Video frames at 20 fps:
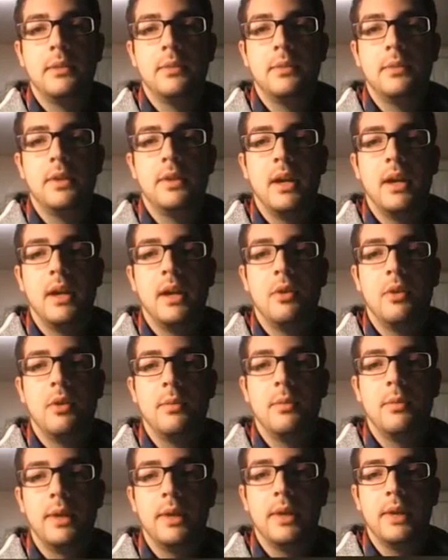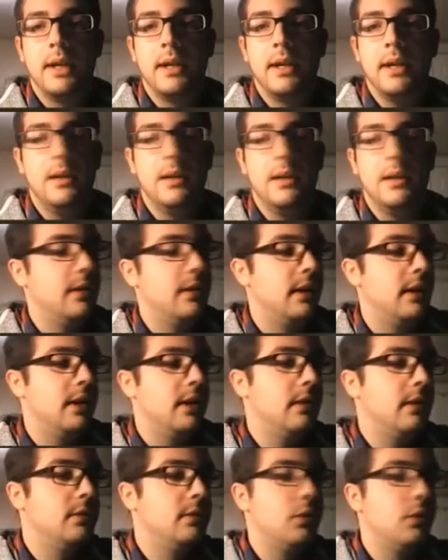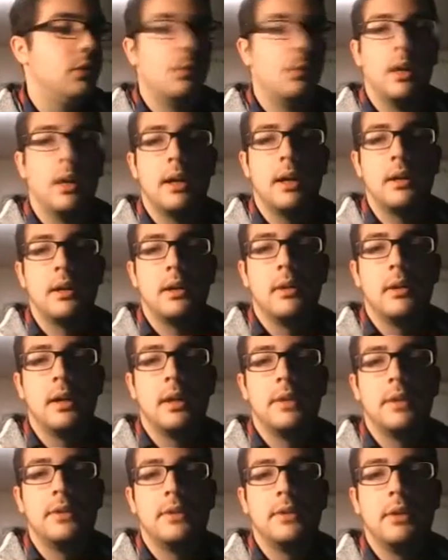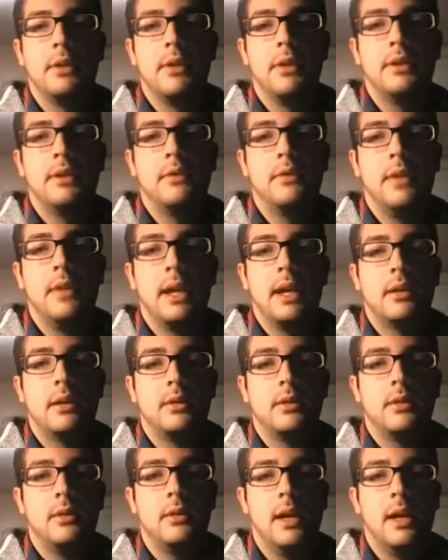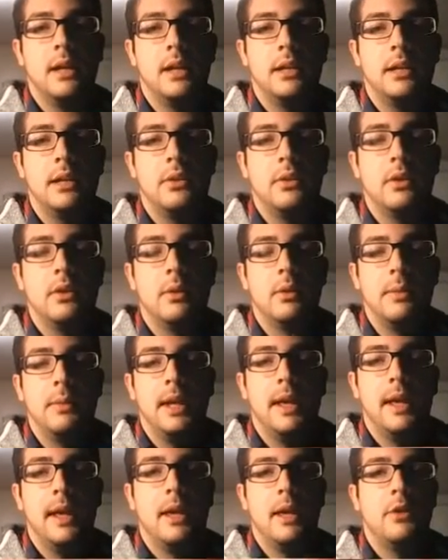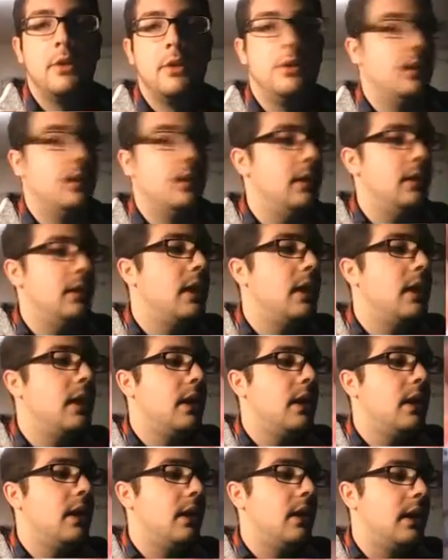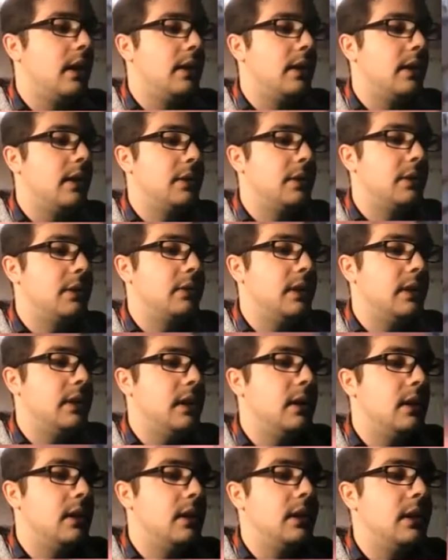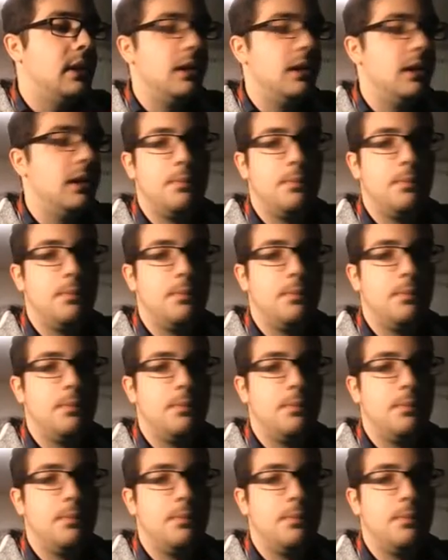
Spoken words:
sideboard play to block against aggressive decks and get you a little bit of energy. Especially in the